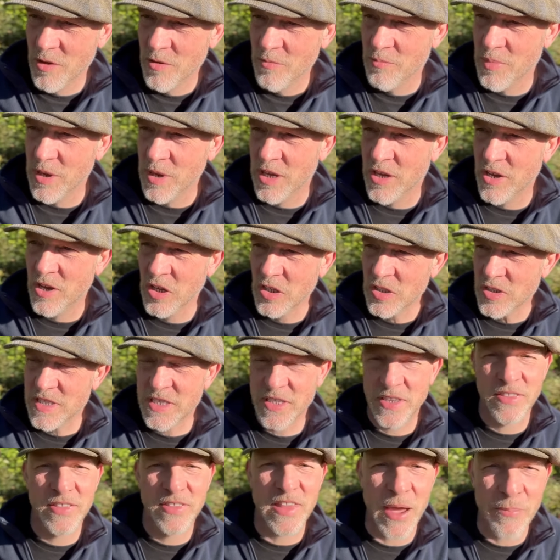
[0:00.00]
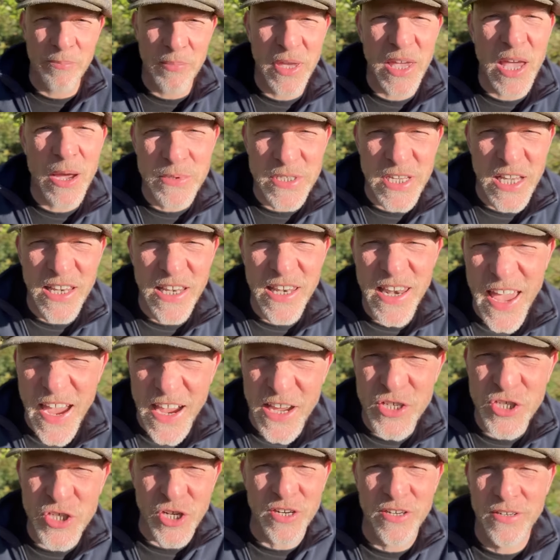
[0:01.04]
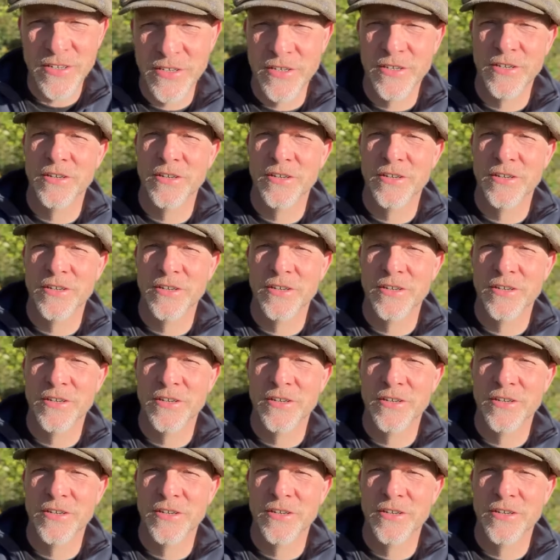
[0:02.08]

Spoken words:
because that becomes a lecture